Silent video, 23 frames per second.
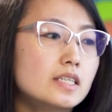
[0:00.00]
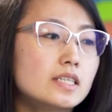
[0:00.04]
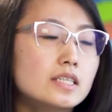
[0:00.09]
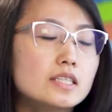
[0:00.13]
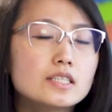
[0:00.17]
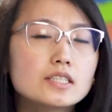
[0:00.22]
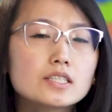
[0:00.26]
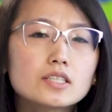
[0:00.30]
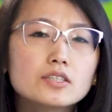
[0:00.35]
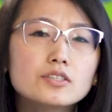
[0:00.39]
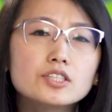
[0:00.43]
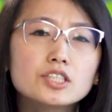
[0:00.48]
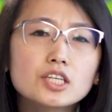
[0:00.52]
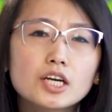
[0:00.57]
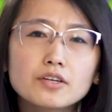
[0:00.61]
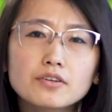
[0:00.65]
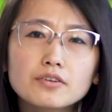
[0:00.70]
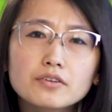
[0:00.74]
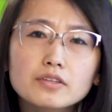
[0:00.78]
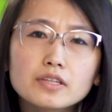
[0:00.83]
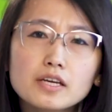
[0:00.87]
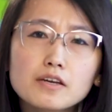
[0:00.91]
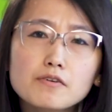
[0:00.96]
So
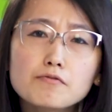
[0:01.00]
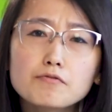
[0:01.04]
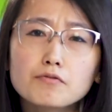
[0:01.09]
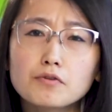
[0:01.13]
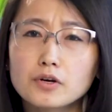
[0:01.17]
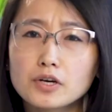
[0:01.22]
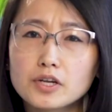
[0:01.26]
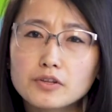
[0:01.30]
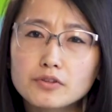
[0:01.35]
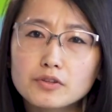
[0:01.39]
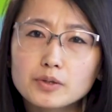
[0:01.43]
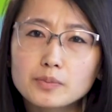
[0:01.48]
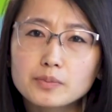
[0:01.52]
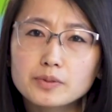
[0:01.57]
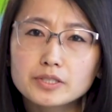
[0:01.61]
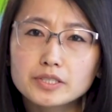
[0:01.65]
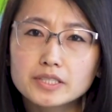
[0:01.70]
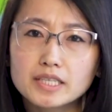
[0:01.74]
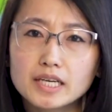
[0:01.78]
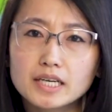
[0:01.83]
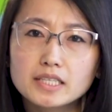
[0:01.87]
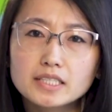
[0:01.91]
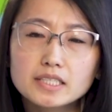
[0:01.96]
generally,
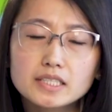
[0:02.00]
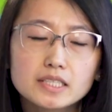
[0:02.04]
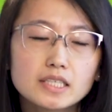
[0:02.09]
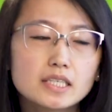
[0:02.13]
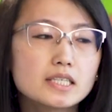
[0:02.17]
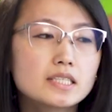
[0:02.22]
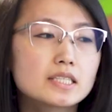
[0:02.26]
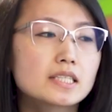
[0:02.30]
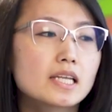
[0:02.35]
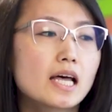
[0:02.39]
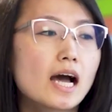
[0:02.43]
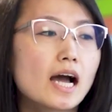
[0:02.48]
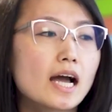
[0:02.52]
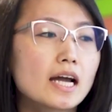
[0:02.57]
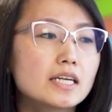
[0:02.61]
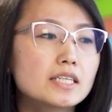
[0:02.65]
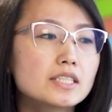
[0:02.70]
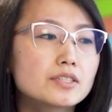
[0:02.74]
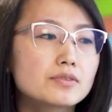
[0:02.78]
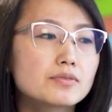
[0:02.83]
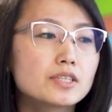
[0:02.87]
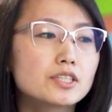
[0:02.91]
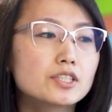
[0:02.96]
43% is the
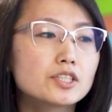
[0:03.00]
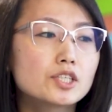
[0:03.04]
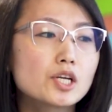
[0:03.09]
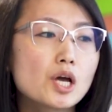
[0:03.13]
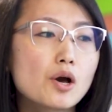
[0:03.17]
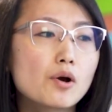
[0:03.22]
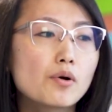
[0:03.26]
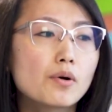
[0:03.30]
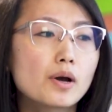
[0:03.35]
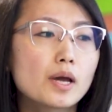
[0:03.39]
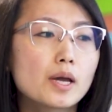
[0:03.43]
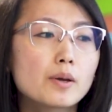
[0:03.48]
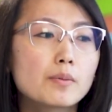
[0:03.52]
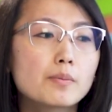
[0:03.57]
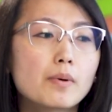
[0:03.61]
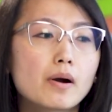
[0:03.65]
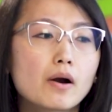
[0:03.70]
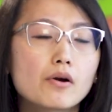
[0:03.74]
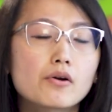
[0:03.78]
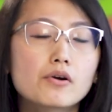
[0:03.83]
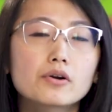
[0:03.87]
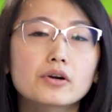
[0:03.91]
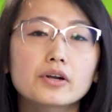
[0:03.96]
highest ratio a
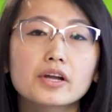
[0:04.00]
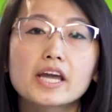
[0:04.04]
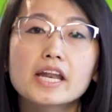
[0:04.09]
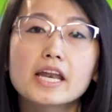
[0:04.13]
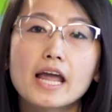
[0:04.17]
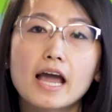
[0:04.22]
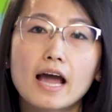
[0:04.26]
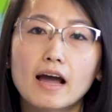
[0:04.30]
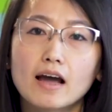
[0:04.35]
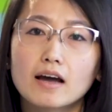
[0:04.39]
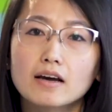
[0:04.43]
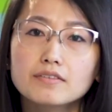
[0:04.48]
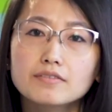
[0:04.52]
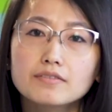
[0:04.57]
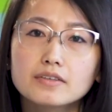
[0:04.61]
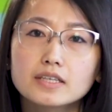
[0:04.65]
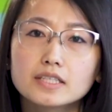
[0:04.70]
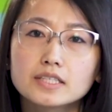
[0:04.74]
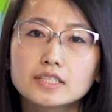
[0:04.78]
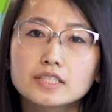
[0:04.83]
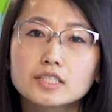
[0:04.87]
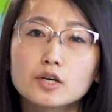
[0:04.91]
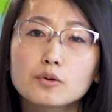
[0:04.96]
borrower can have
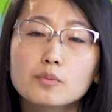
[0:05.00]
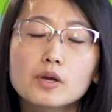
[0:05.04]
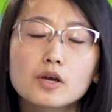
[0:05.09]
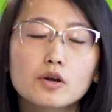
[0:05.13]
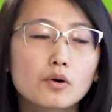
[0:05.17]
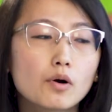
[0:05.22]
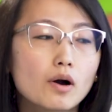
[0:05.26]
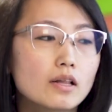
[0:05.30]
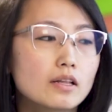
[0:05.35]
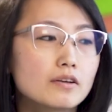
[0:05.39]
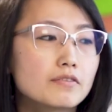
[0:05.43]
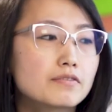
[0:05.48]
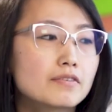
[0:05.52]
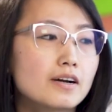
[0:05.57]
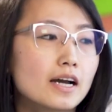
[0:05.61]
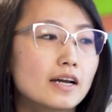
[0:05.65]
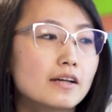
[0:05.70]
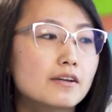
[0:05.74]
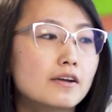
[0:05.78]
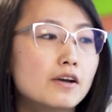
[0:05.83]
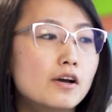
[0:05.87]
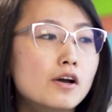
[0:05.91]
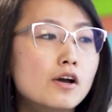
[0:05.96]
and still be
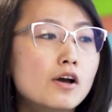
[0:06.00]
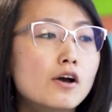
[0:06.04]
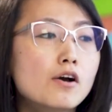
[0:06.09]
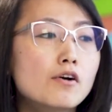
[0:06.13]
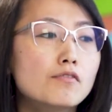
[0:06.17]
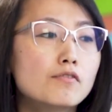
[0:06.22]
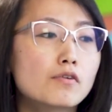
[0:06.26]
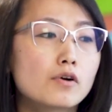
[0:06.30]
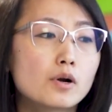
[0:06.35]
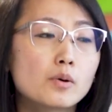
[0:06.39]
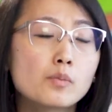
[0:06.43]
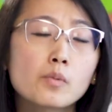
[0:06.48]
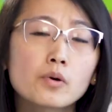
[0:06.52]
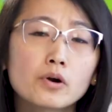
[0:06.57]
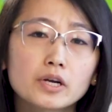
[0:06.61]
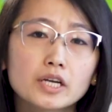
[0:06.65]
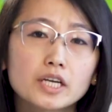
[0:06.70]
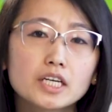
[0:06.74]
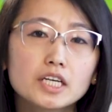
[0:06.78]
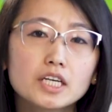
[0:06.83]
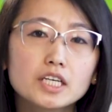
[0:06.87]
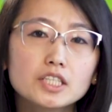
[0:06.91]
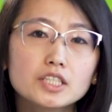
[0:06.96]
qualified for a
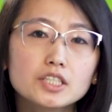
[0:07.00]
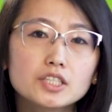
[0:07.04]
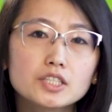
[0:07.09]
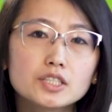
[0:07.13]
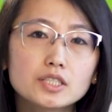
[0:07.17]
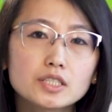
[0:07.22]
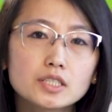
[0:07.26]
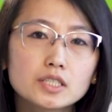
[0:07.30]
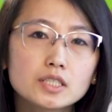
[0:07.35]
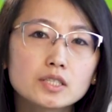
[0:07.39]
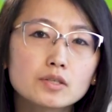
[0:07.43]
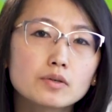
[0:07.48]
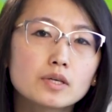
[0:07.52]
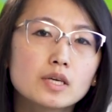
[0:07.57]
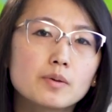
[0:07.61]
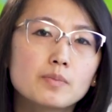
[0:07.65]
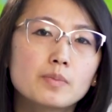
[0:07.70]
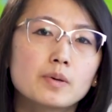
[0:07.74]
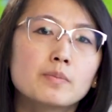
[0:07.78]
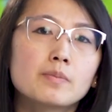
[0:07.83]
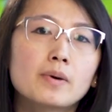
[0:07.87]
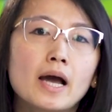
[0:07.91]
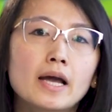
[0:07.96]
mortgage. So
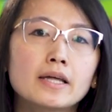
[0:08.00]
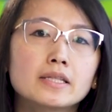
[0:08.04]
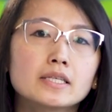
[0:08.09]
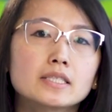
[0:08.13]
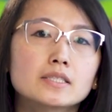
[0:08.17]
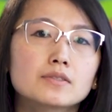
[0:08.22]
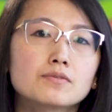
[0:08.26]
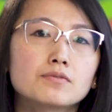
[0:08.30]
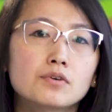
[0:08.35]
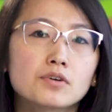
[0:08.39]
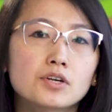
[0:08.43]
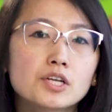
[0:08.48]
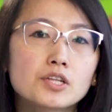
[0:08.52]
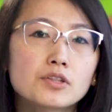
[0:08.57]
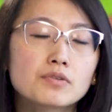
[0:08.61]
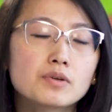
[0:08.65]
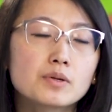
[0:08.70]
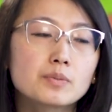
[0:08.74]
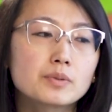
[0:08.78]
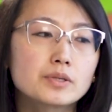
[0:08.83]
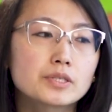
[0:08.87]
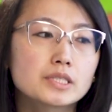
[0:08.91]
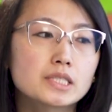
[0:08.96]
keep in mind this
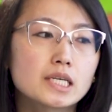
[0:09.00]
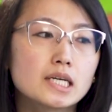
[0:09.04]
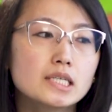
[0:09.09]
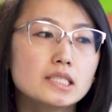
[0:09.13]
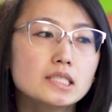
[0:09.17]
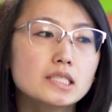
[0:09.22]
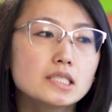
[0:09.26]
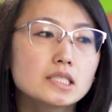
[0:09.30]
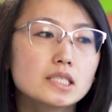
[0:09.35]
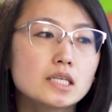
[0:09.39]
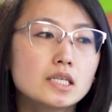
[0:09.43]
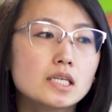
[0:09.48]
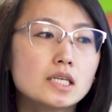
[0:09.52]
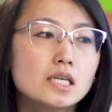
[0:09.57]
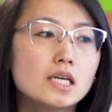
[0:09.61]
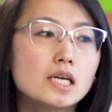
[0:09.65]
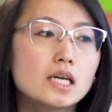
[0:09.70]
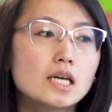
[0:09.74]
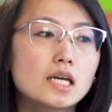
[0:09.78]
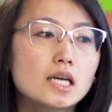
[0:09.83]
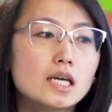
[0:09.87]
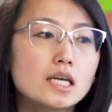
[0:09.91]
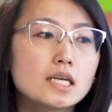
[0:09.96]
43%
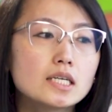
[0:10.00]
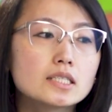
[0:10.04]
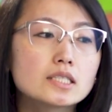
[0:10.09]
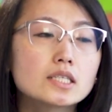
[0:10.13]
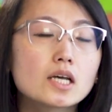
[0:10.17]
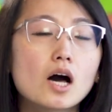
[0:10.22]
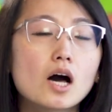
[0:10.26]
is